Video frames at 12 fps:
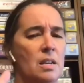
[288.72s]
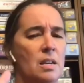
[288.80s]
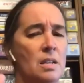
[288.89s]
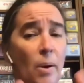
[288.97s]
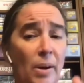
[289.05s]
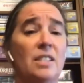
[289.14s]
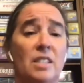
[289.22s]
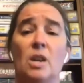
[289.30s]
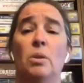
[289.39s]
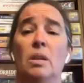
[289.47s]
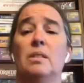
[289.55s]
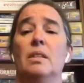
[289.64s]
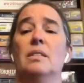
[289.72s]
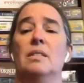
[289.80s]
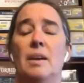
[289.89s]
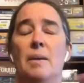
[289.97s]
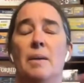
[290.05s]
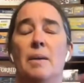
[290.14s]
Now I need to go look this
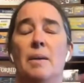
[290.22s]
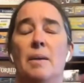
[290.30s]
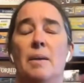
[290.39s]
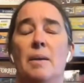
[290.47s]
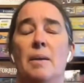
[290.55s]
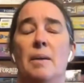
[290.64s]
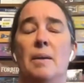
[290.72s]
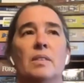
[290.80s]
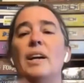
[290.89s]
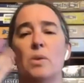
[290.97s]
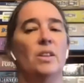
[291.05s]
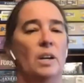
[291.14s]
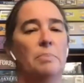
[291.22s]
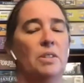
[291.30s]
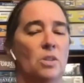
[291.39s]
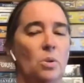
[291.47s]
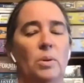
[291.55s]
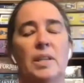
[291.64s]
up. So I go
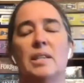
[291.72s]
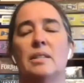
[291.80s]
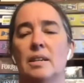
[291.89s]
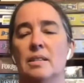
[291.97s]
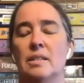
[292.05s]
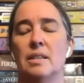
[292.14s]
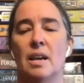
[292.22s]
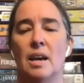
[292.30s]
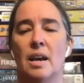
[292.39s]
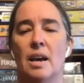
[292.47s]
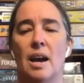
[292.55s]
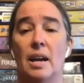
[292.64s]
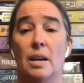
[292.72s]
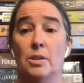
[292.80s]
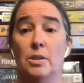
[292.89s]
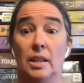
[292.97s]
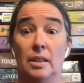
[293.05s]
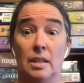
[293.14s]
and I look up the tool he says, and I
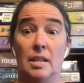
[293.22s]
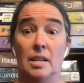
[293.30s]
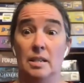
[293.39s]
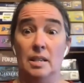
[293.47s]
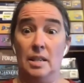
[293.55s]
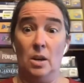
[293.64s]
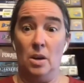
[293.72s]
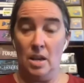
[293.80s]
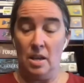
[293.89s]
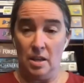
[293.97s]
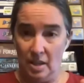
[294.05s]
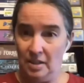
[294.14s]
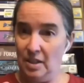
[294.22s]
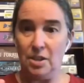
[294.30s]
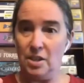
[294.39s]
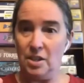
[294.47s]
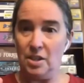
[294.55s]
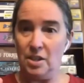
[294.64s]
was like, and it's,
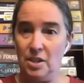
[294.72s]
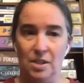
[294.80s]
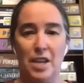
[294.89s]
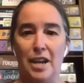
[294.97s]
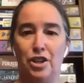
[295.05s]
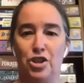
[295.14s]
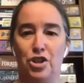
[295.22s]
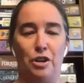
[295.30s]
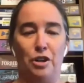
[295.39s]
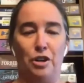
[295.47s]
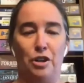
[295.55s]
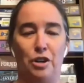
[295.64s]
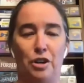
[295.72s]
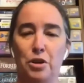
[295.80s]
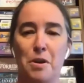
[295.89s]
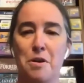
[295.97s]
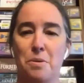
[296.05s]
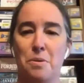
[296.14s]
this is a syntax checker for
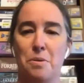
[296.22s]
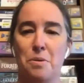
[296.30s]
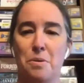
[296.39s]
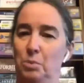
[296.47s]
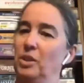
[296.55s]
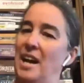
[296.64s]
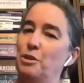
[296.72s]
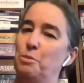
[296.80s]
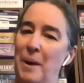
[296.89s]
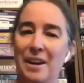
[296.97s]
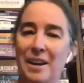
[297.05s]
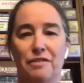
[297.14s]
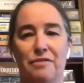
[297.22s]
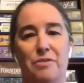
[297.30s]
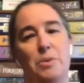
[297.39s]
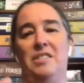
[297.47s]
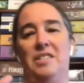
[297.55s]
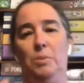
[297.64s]
your pros, and it will catch
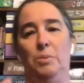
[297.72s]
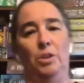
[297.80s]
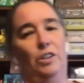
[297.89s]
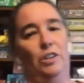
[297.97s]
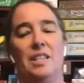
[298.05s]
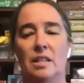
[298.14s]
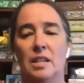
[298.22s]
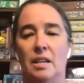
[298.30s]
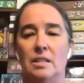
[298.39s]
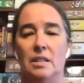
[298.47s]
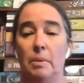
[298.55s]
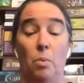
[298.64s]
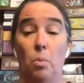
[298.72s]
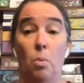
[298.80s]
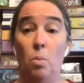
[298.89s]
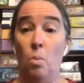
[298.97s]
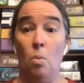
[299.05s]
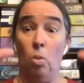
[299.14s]
passive voice, and it will look for these things. And I'm like,
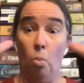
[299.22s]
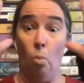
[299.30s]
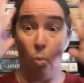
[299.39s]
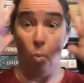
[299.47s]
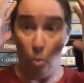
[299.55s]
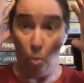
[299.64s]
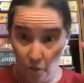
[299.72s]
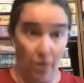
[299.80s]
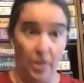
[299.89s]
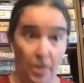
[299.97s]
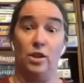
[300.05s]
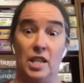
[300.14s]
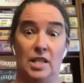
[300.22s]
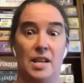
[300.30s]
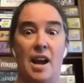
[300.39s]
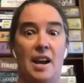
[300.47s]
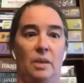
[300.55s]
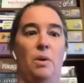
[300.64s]
this is
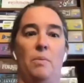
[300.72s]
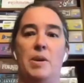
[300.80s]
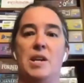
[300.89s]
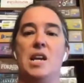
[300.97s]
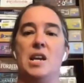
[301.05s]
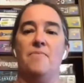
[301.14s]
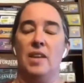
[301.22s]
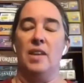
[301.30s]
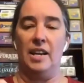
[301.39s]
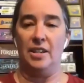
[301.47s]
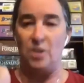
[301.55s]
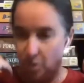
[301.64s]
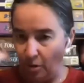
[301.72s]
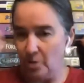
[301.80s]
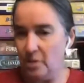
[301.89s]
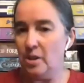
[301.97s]
exactly what we need. And I turned